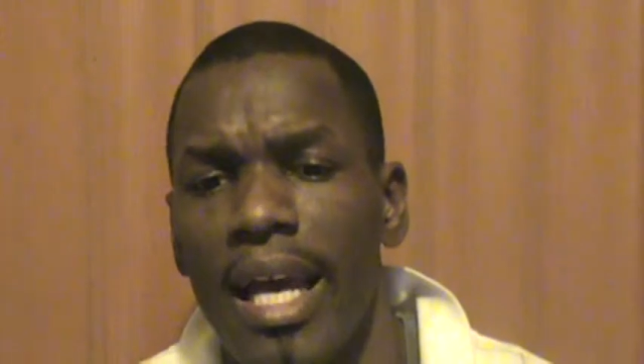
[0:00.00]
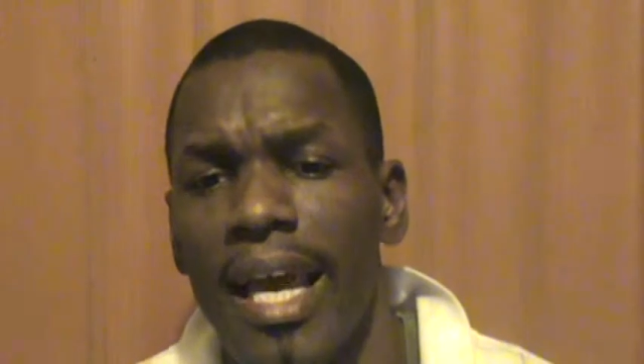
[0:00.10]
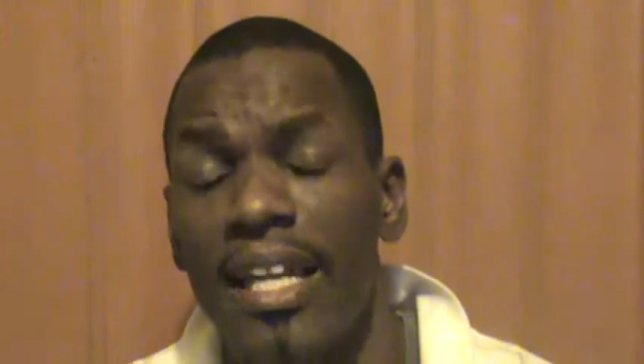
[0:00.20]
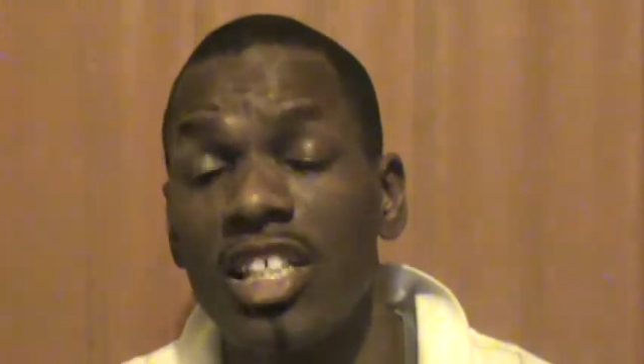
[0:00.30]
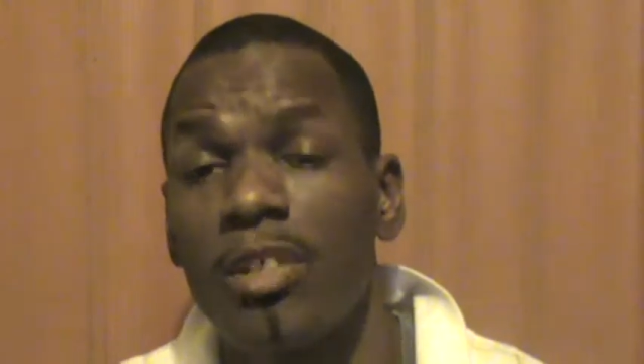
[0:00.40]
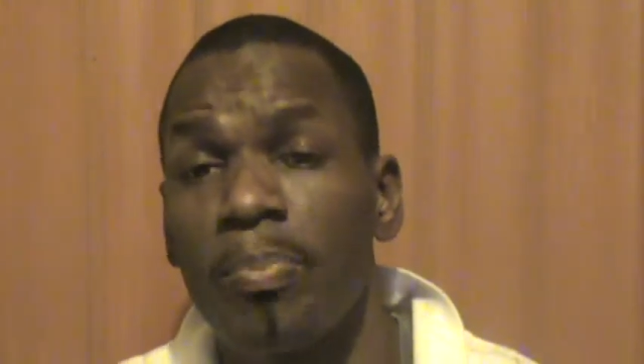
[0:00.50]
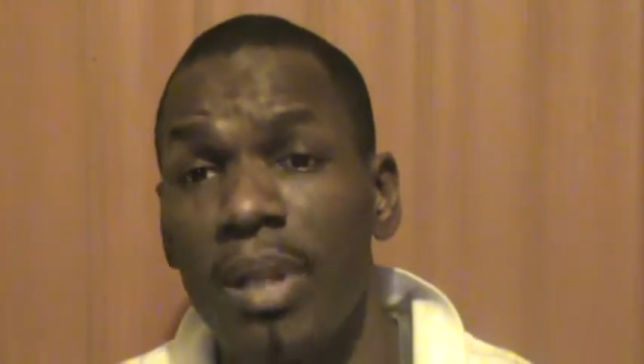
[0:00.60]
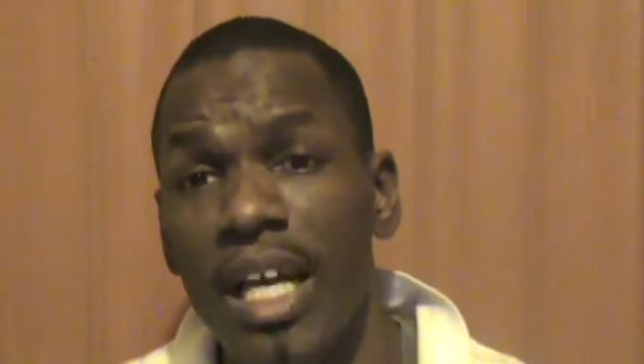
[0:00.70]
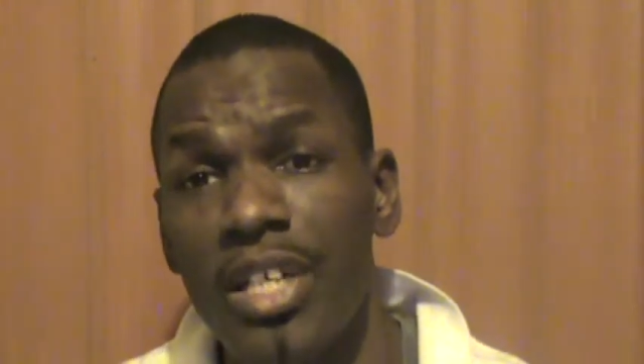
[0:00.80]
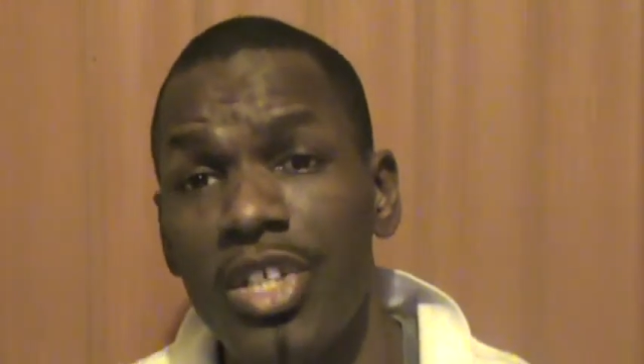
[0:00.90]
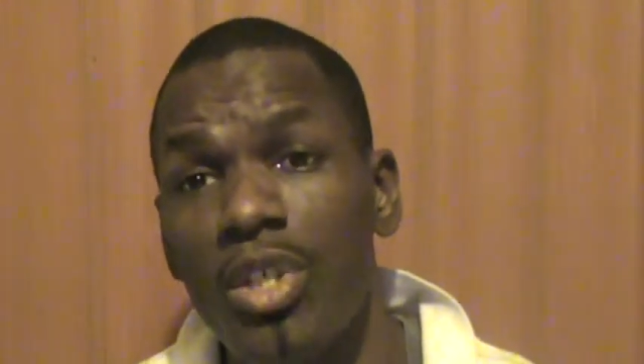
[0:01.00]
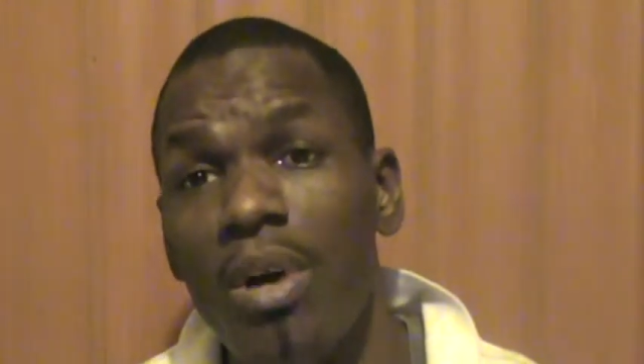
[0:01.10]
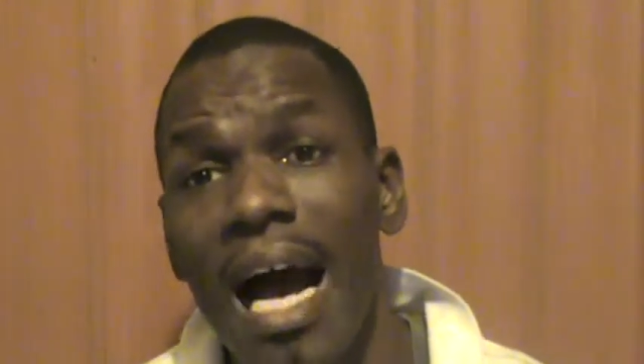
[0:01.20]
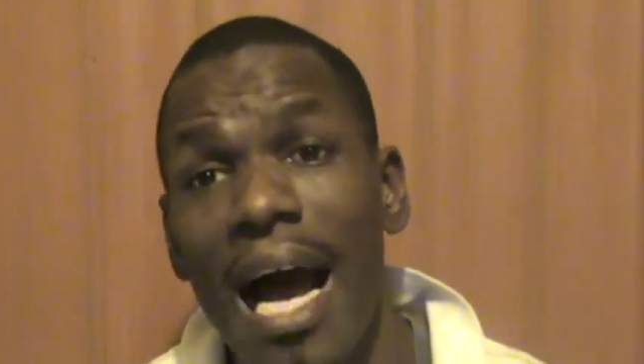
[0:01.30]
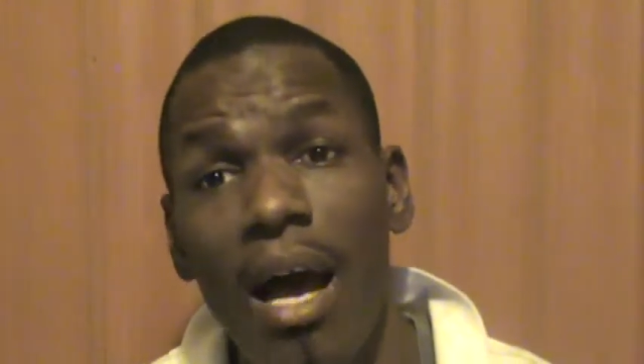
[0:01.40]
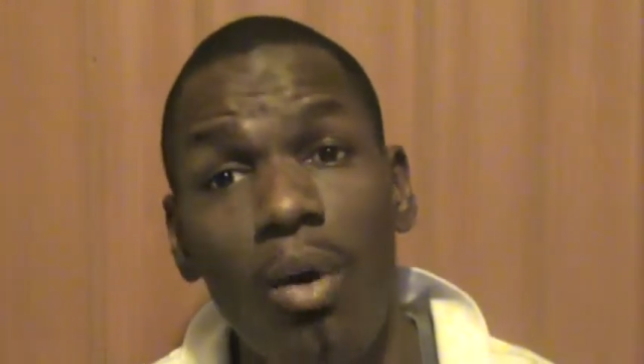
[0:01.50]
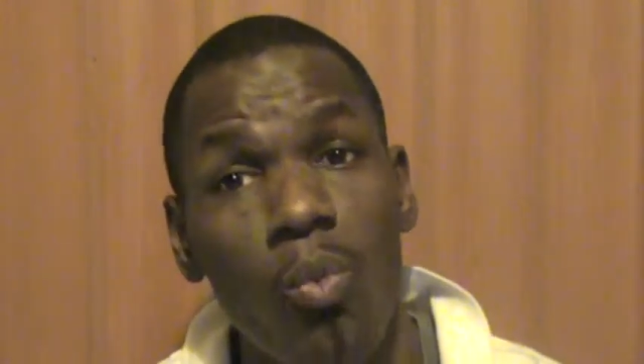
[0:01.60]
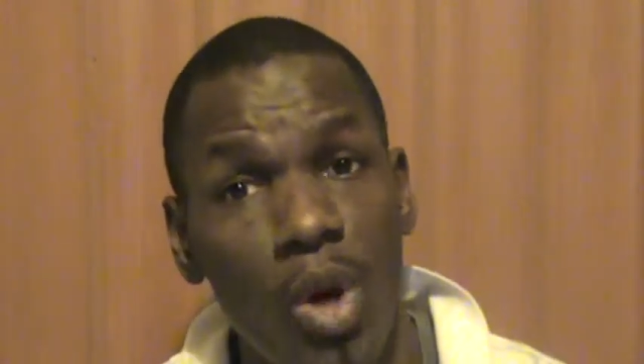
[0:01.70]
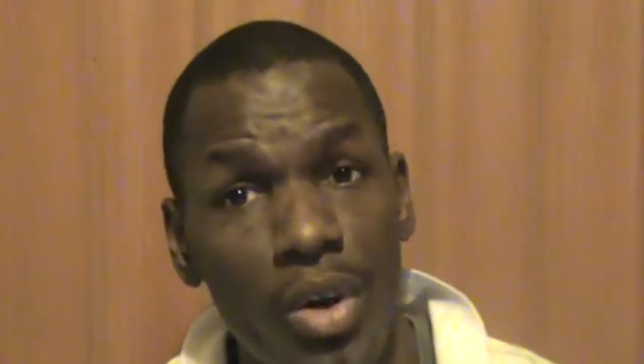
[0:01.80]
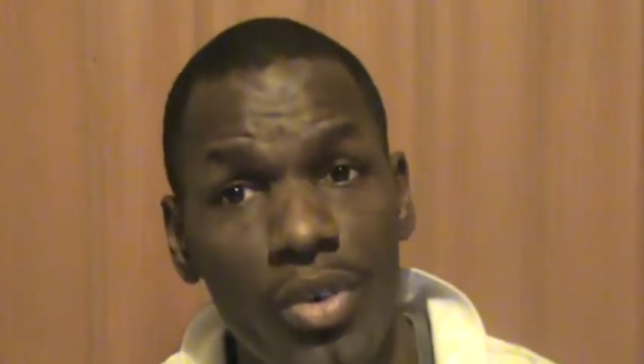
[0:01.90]
and explain to you how it
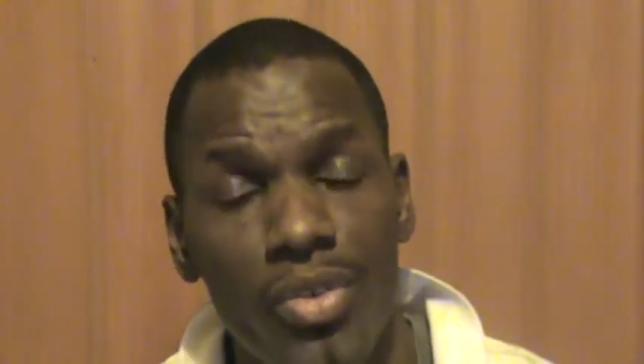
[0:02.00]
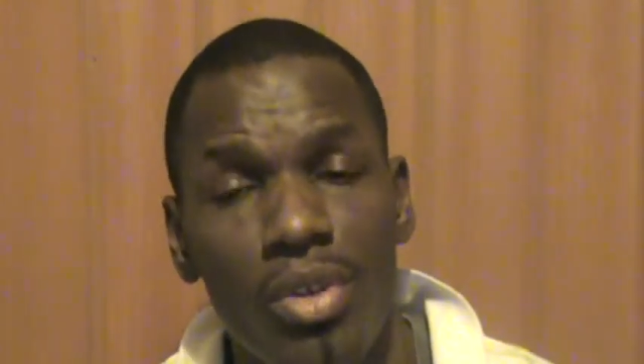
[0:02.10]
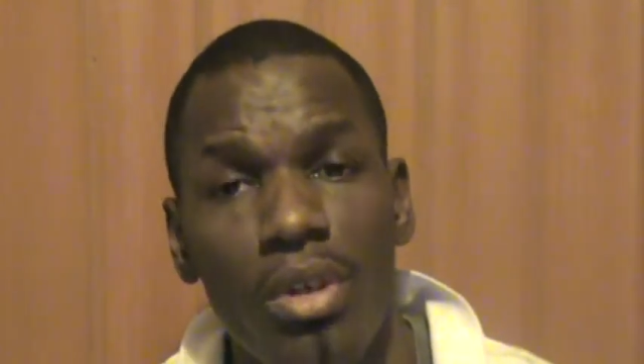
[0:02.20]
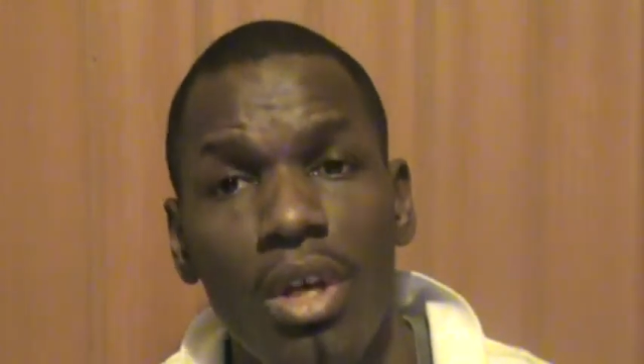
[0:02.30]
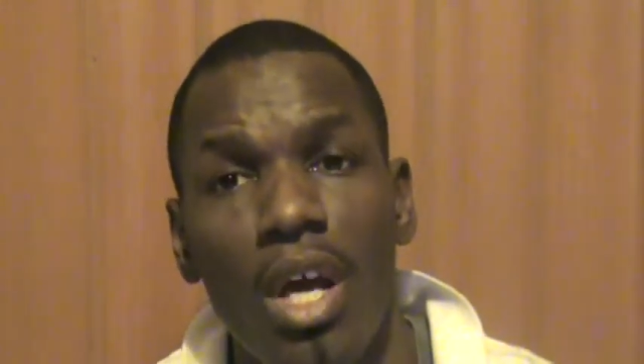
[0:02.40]
works